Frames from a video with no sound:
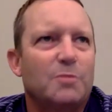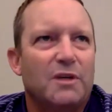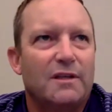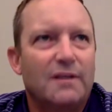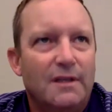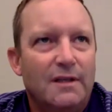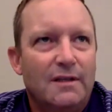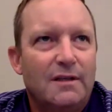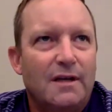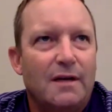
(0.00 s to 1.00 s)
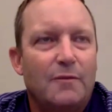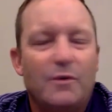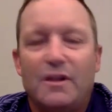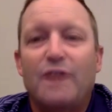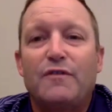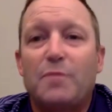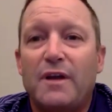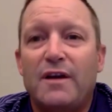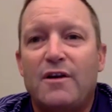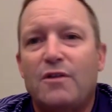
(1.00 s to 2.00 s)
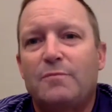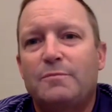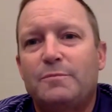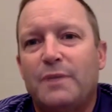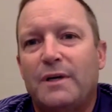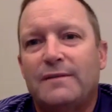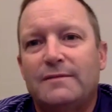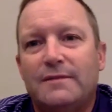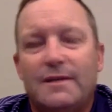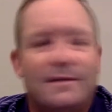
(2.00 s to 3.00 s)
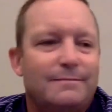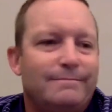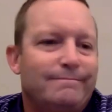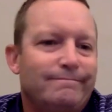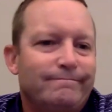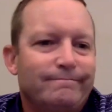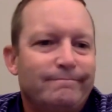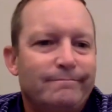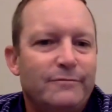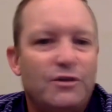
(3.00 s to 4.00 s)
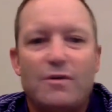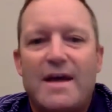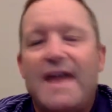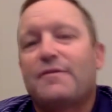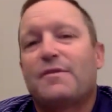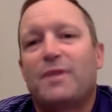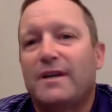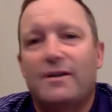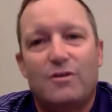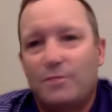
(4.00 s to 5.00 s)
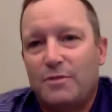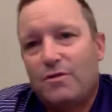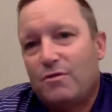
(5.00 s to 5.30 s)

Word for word: But um, we'd love to play at home, but um, you don't have to play at home to go to